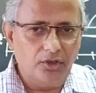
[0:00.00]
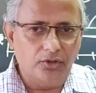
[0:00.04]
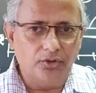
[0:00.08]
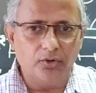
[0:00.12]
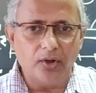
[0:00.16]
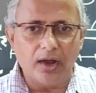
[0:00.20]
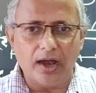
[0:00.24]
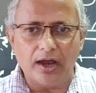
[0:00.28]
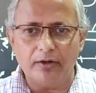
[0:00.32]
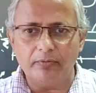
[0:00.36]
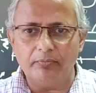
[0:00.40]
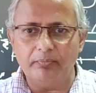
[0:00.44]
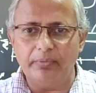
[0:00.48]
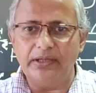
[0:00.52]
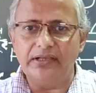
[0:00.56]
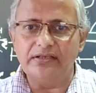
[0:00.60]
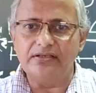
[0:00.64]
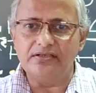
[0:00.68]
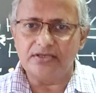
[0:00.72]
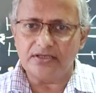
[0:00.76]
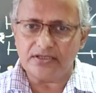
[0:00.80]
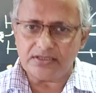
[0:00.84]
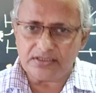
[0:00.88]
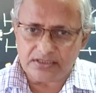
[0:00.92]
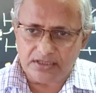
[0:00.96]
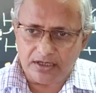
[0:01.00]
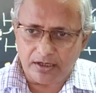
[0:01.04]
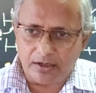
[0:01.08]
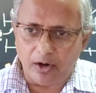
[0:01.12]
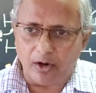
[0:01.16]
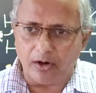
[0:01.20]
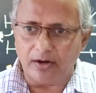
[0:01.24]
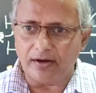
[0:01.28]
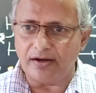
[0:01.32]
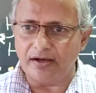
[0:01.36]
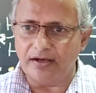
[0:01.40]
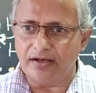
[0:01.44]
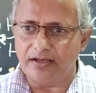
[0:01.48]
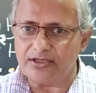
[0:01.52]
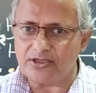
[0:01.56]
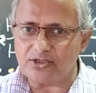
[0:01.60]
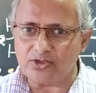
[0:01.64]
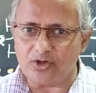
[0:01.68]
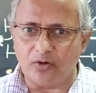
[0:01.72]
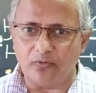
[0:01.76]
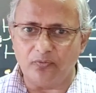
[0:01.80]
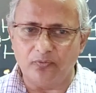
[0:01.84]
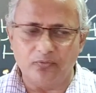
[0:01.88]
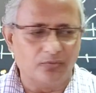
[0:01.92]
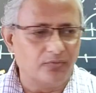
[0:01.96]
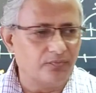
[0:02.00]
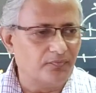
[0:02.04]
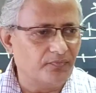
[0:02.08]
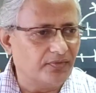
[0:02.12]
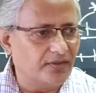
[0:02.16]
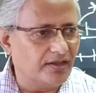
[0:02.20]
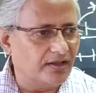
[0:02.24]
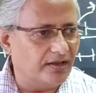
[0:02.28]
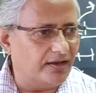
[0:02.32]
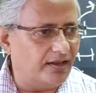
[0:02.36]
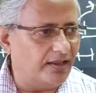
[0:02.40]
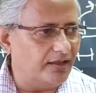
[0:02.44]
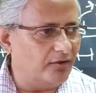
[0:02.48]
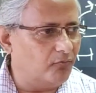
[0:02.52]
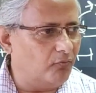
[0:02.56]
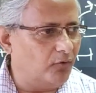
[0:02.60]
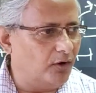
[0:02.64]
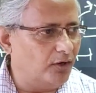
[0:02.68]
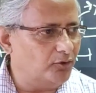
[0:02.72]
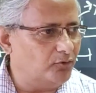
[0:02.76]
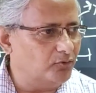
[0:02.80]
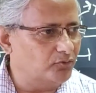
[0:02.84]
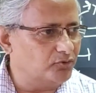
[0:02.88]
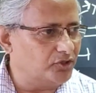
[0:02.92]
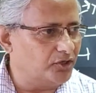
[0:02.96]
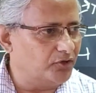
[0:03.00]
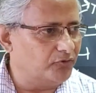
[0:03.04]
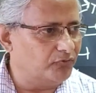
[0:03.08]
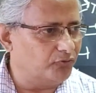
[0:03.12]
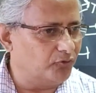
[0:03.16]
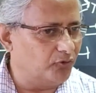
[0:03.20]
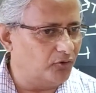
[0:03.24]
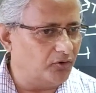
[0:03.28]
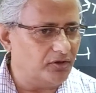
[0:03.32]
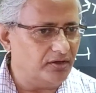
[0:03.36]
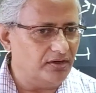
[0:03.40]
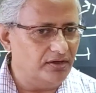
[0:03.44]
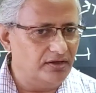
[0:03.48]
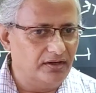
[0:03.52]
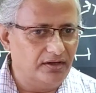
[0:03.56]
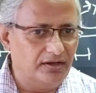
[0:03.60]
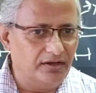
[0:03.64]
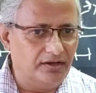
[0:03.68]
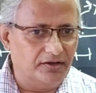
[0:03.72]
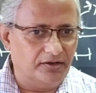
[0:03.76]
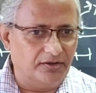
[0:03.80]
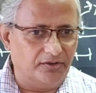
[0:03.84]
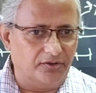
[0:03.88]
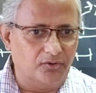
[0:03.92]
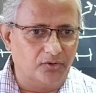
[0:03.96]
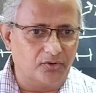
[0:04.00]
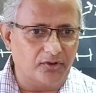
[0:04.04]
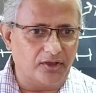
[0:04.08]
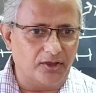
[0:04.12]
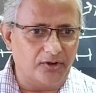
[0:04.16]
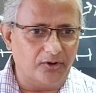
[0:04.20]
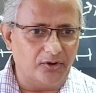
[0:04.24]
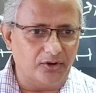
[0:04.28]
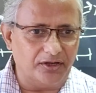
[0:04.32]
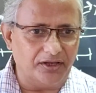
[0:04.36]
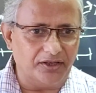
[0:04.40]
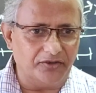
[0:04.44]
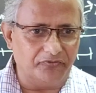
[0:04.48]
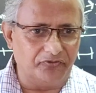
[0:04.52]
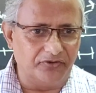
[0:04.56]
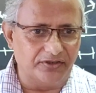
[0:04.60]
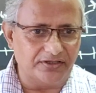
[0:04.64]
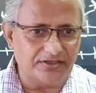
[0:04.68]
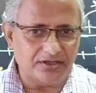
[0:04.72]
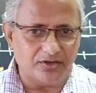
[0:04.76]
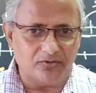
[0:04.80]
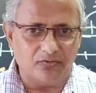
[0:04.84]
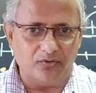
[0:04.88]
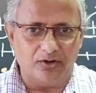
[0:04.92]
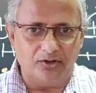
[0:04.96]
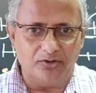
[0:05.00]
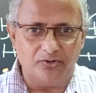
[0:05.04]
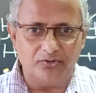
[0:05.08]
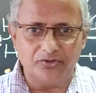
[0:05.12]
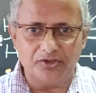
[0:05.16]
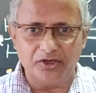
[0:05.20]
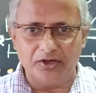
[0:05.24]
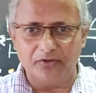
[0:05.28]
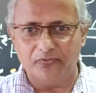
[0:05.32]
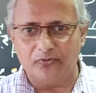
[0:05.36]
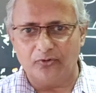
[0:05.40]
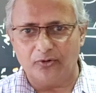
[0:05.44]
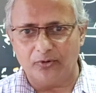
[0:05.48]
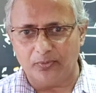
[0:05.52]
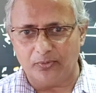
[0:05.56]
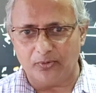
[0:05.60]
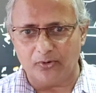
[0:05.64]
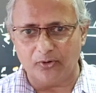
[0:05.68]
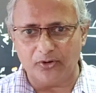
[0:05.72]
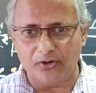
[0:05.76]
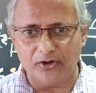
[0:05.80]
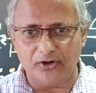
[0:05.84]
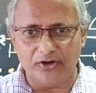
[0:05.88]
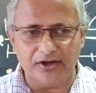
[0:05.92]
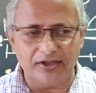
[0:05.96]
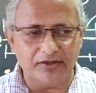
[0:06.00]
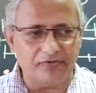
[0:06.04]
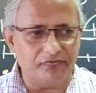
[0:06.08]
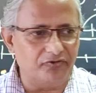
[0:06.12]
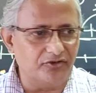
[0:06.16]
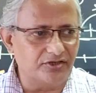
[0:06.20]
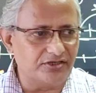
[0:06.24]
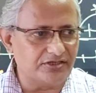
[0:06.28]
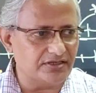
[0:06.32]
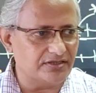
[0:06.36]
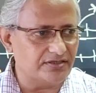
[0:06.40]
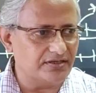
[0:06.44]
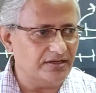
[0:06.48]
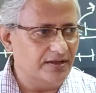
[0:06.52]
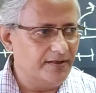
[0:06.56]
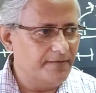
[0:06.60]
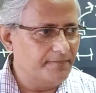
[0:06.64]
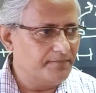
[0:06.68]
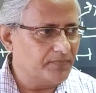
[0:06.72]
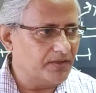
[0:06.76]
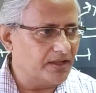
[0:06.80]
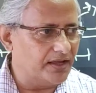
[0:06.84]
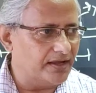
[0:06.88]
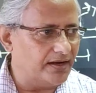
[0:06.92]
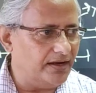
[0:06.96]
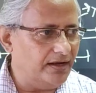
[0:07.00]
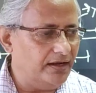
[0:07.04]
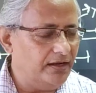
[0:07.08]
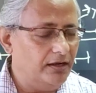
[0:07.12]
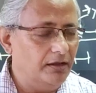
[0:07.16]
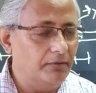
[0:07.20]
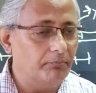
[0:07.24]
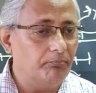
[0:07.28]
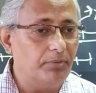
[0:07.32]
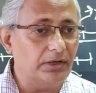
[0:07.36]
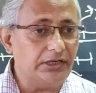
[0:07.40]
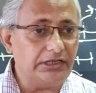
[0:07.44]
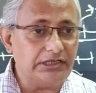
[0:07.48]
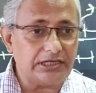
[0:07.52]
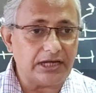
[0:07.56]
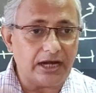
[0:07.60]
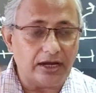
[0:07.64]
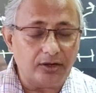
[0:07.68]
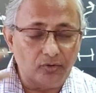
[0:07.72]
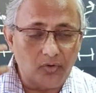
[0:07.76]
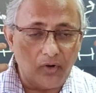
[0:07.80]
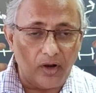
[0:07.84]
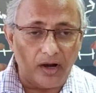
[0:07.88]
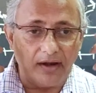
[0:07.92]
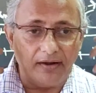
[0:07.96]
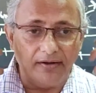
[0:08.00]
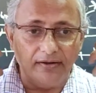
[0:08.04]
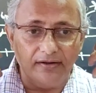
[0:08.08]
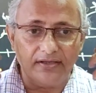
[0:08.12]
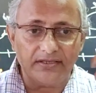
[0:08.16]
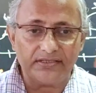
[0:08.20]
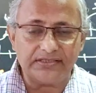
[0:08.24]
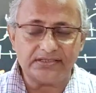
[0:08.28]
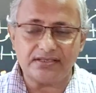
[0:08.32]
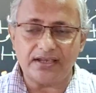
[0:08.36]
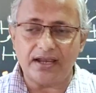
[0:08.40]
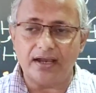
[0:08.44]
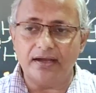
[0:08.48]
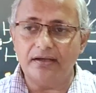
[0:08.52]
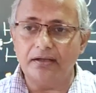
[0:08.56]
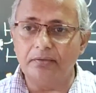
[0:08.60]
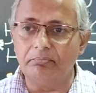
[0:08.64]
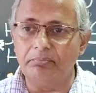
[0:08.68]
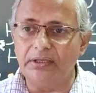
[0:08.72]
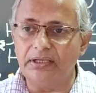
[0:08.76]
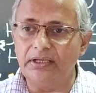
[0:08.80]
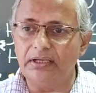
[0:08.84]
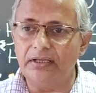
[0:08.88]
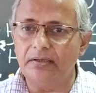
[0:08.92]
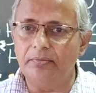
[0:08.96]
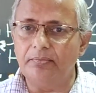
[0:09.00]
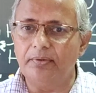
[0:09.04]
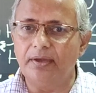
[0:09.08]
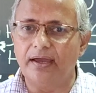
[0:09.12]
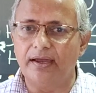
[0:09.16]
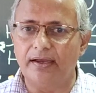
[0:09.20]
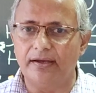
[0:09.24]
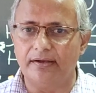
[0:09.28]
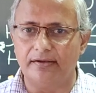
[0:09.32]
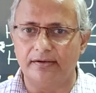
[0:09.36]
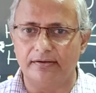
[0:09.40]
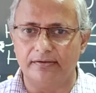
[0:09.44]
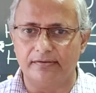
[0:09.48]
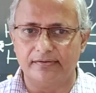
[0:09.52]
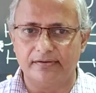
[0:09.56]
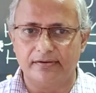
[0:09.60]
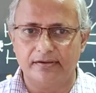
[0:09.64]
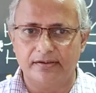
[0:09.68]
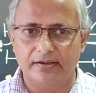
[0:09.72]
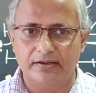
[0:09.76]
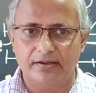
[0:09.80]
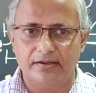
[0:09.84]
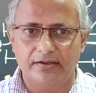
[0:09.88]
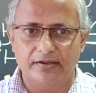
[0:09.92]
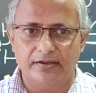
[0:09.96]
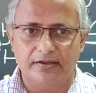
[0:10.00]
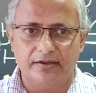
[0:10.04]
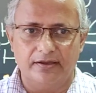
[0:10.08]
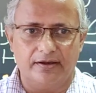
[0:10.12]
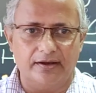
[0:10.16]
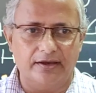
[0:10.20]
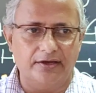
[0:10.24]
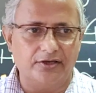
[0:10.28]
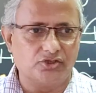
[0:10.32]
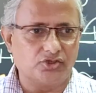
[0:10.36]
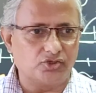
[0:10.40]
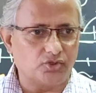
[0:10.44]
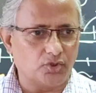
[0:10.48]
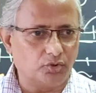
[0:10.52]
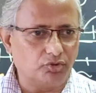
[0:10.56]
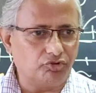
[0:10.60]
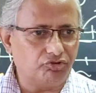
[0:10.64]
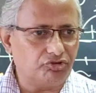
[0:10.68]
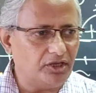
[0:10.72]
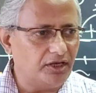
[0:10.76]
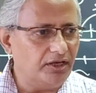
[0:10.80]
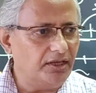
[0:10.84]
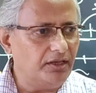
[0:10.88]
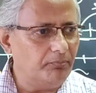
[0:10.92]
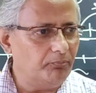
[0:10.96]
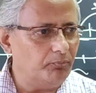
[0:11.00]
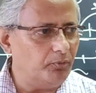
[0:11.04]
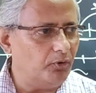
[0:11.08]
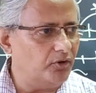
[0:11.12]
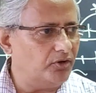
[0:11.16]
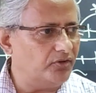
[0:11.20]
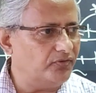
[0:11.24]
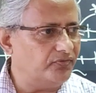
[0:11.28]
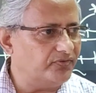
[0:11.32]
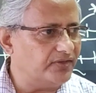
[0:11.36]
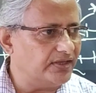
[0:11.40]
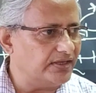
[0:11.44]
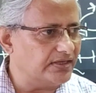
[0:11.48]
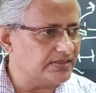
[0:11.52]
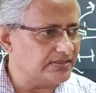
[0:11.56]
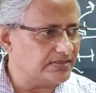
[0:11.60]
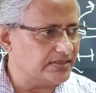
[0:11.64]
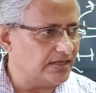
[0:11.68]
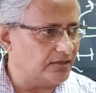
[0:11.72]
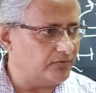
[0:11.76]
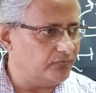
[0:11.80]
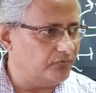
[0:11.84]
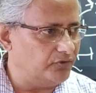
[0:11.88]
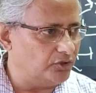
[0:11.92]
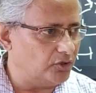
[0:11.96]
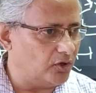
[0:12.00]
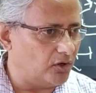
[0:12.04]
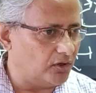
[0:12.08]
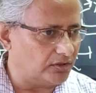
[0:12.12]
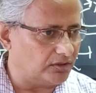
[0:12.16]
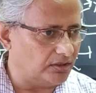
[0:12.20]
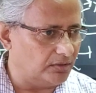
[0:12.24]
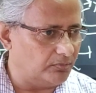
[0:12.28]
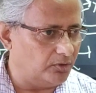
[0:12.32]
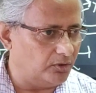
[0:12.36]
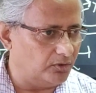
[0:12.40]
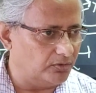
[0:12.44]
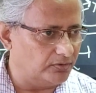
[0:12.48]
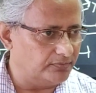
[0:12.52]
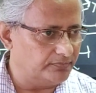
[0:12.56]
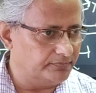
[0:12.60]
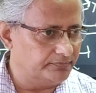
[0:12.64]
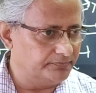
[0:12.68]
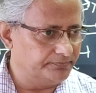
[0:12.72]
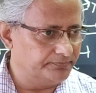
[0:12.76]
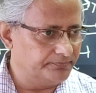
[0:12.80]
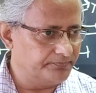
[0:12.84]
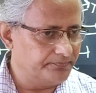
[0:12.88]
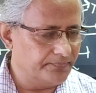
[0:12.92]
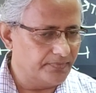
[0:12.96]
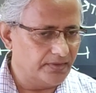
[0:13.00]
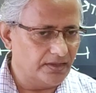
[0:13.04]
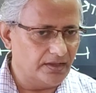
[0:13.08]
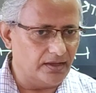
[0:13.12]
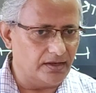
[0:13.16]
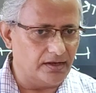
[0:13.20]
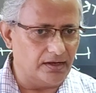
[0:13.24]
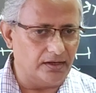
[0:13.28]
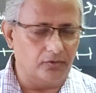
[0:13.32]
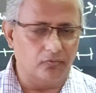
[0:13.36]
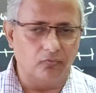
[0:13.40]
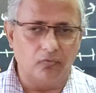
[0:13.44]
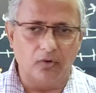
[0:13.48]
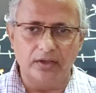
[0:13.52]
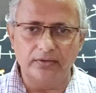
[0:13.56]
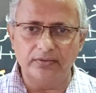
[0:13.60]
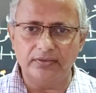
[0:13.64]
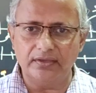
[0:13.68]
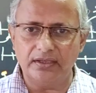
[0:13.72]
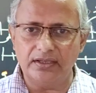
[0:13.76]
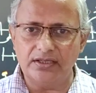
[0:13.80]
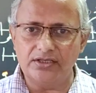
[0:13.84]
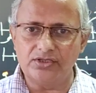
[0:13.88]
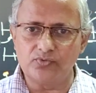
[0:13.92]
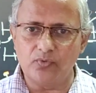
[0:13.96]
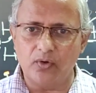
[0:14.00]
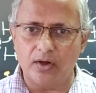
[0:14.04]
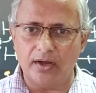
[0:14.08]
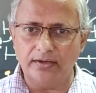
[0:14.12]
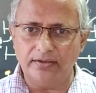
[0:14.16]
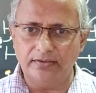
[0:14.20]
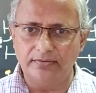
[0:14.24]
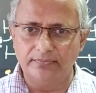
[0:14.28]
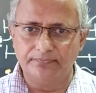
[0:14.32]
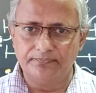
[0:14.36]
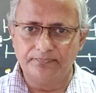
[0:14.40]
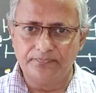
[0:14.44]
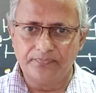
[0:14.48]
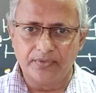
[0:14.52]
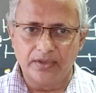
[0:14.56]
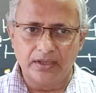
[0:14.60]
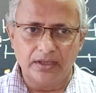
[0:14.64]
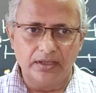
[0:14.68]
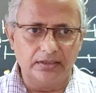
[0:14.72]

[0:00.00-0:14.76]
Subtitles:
You had been just a laundry list of like 1, 2, 3, 4 eukaryotic feature, 1, 2, 3, 4 prokaryotic feature, right? But try to understand the meaning behind it. Right? So 3 important things that we talked about. Right. One thing is what?